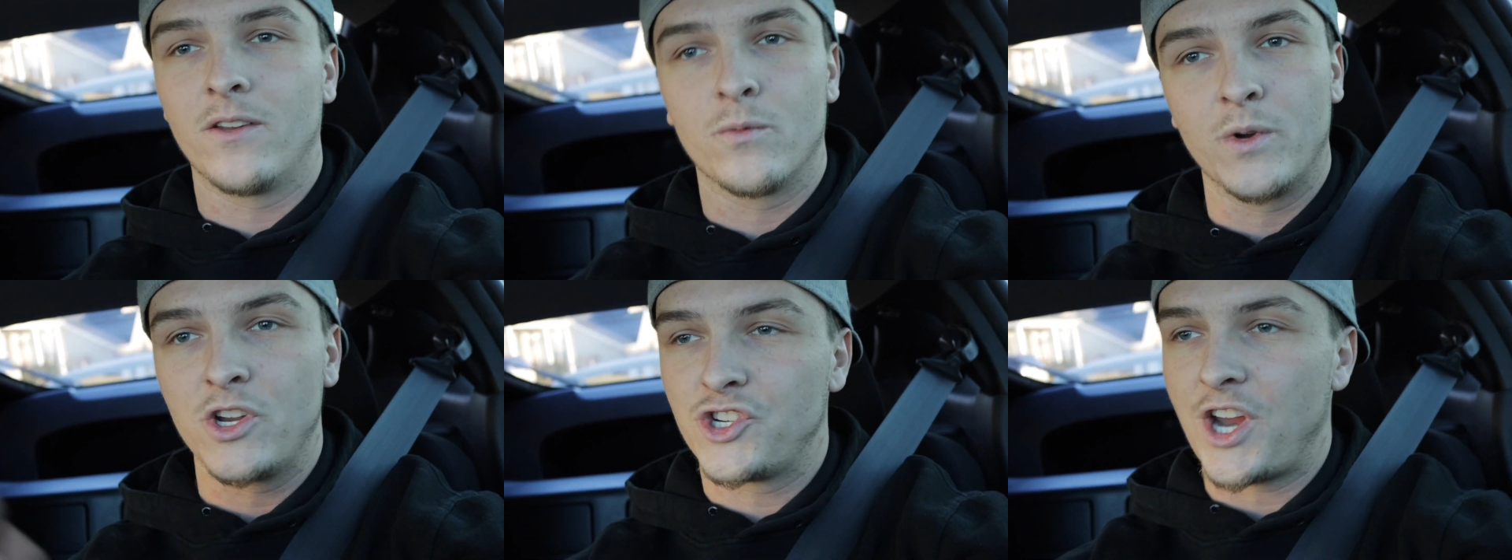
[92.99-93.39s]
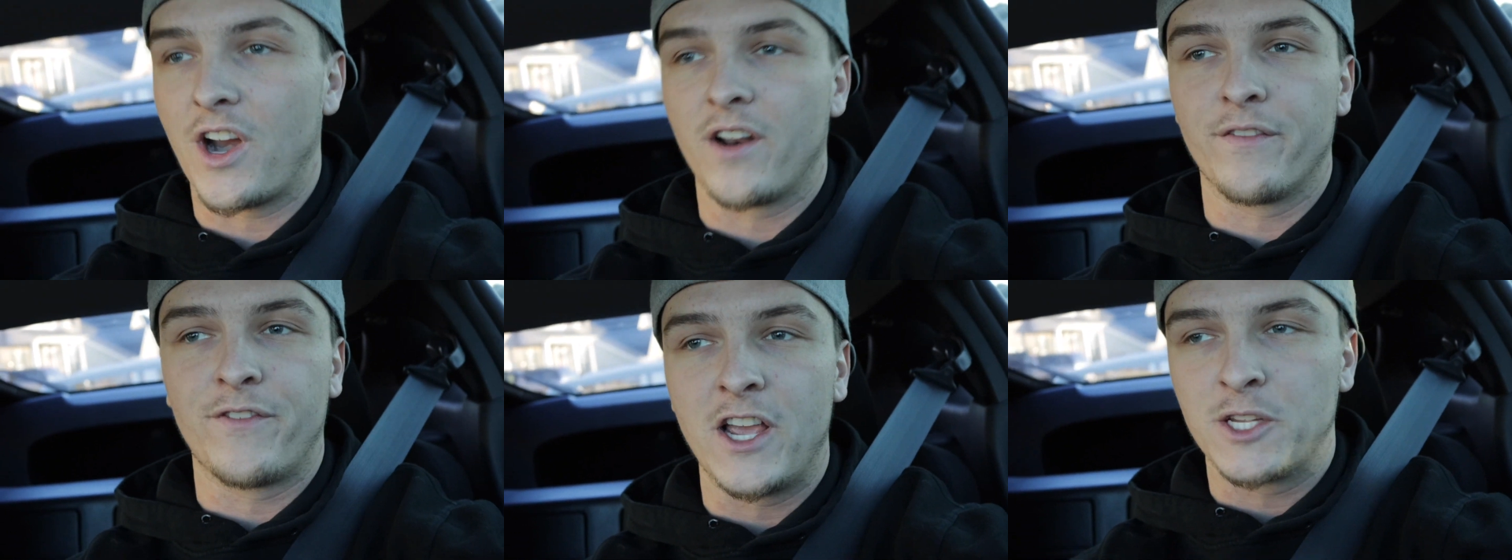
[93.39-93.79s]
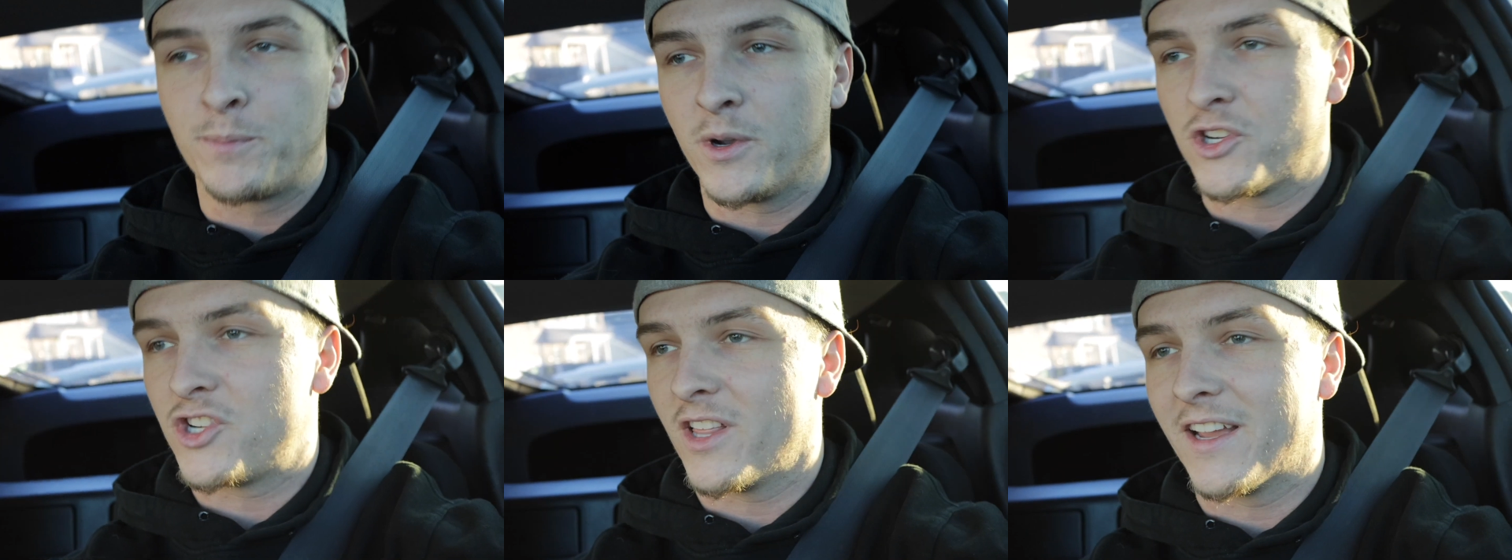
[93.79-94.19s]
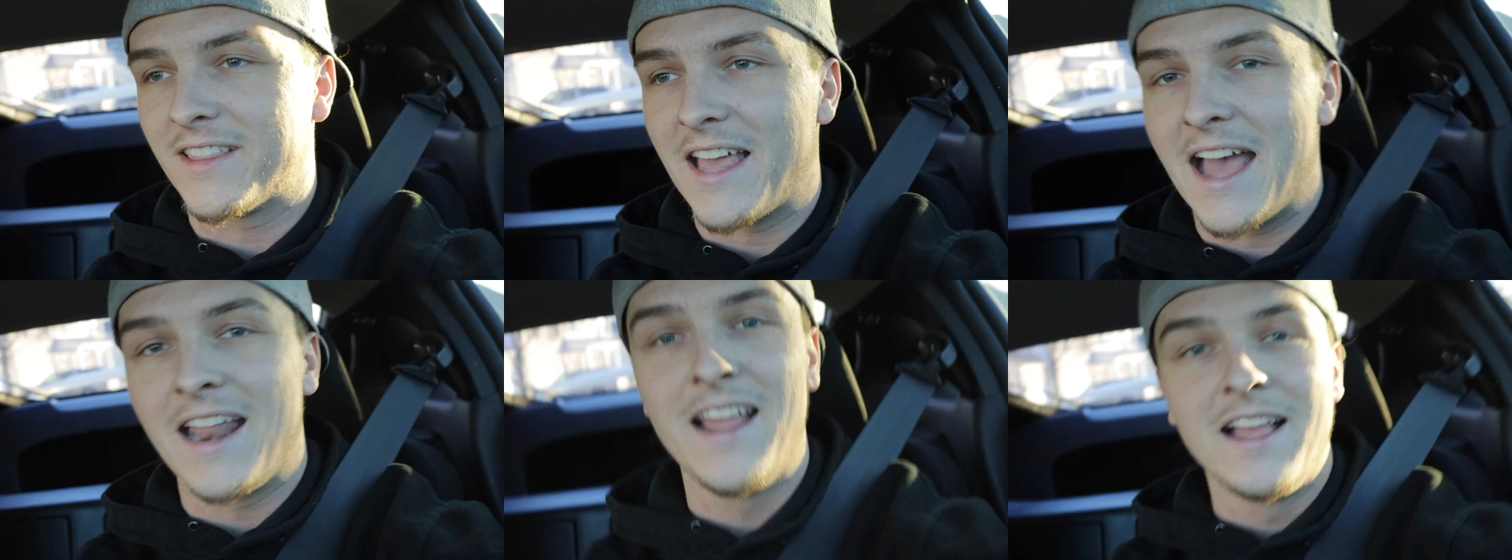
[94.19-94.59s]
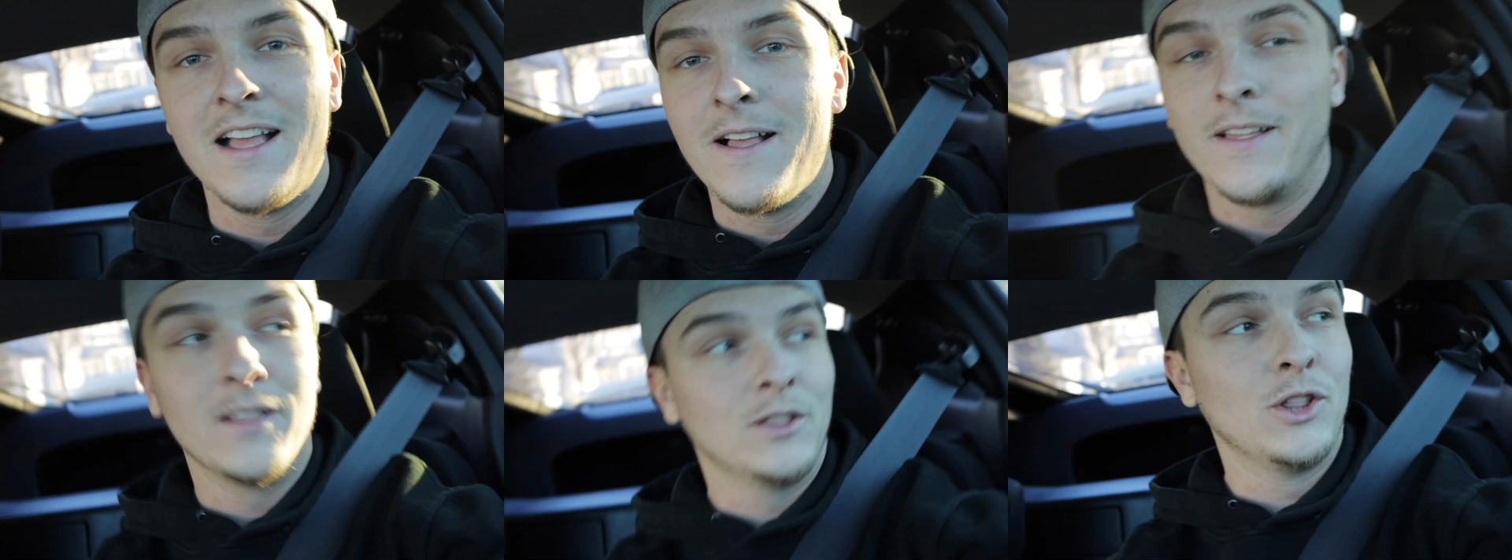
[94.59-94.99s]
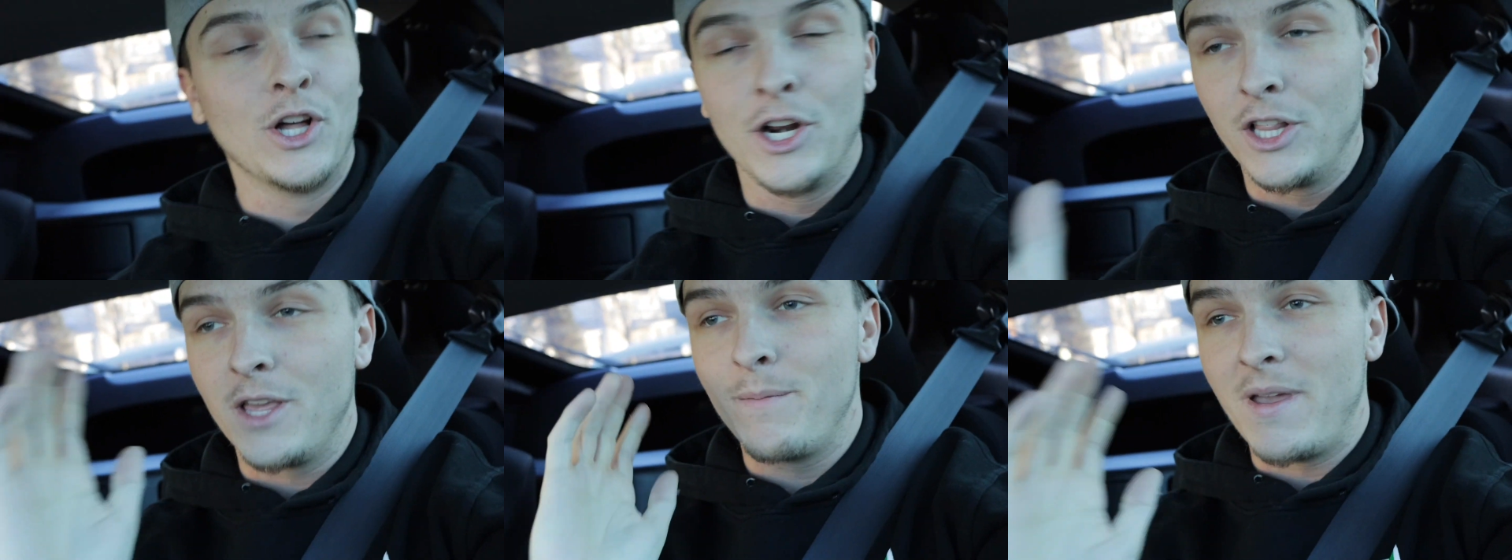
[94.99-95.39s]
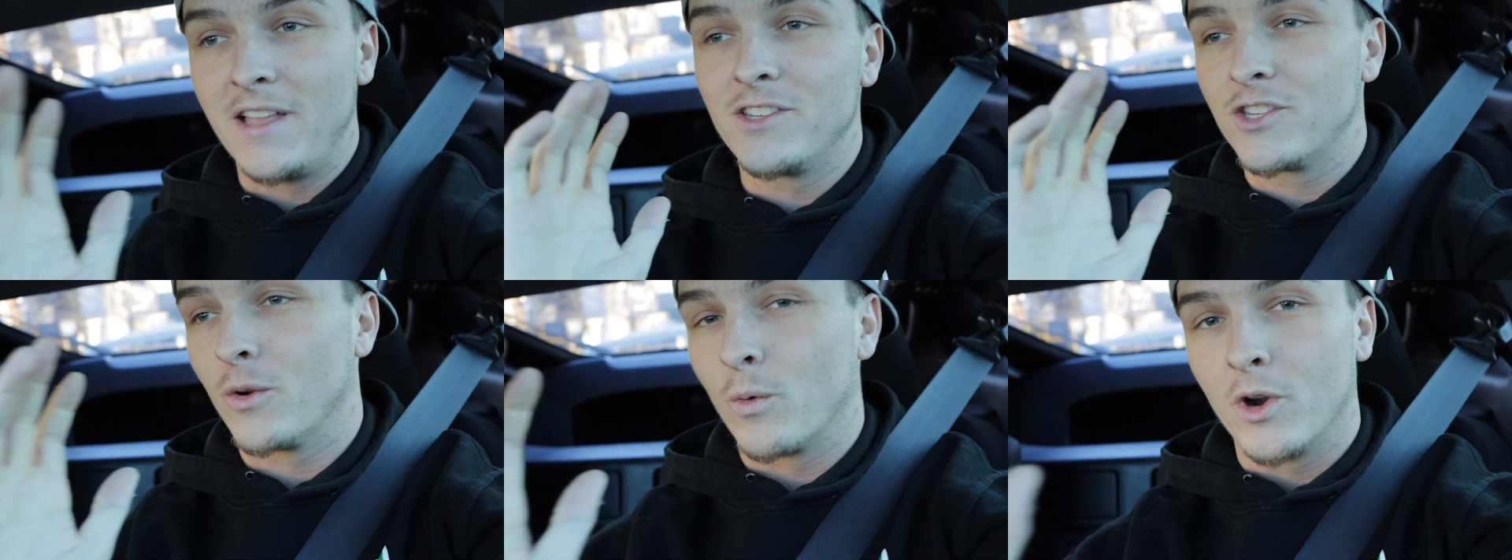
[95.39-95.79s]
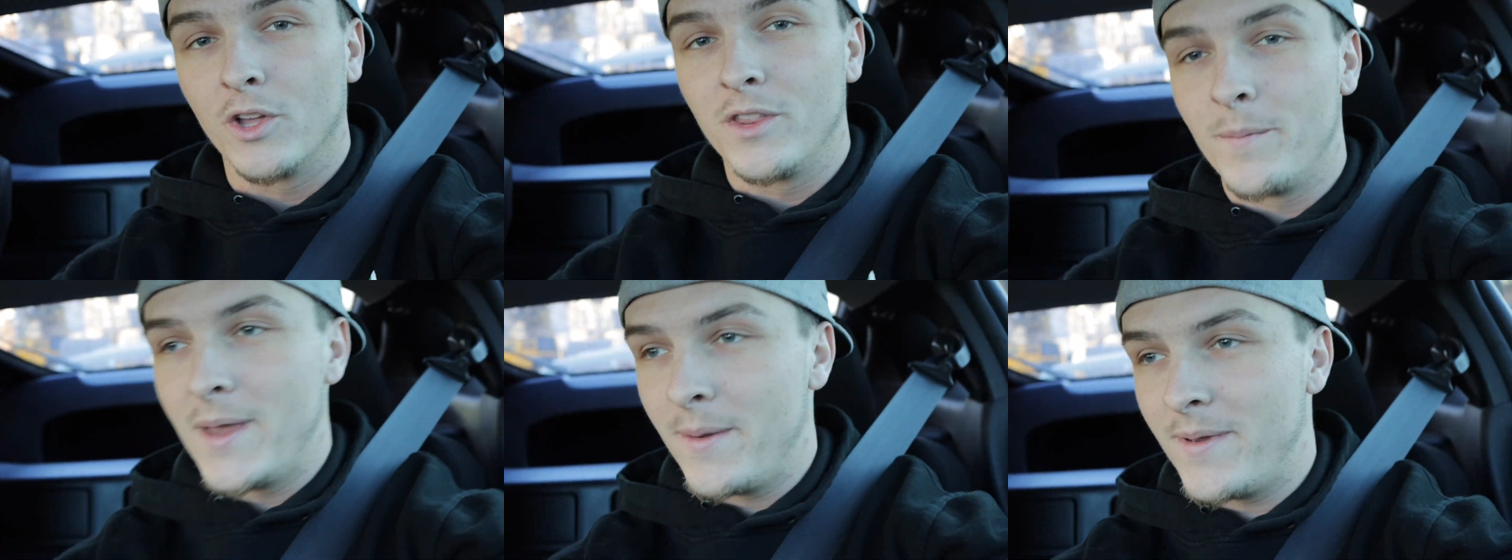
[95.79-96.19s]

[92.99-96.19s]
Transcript: reshare it on Facebook, shit like that, literally means the world to me